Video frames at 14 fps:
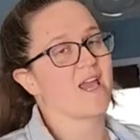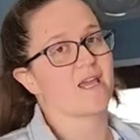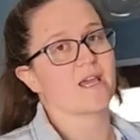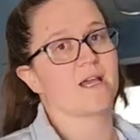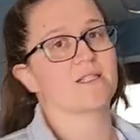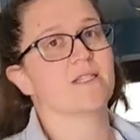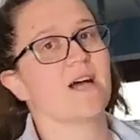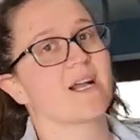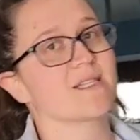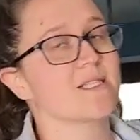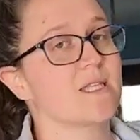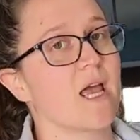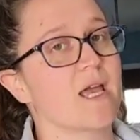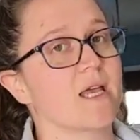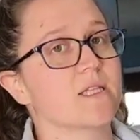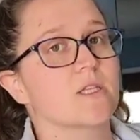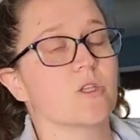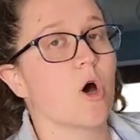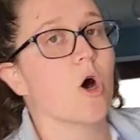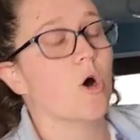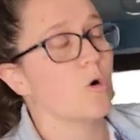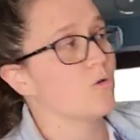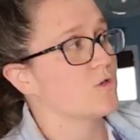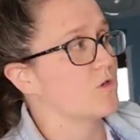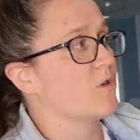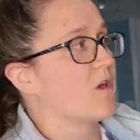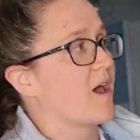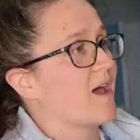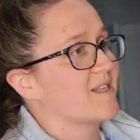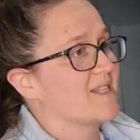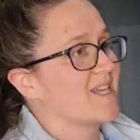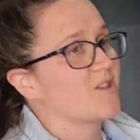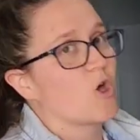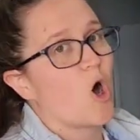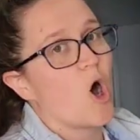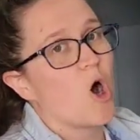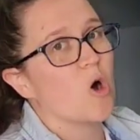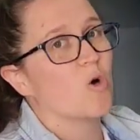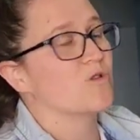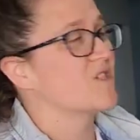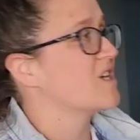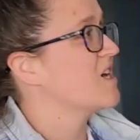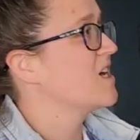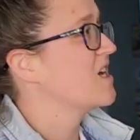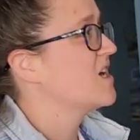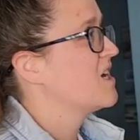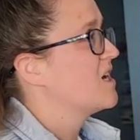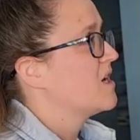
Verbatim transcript: wants it's that. the tank. It's the hose. The hose. the hose. leaking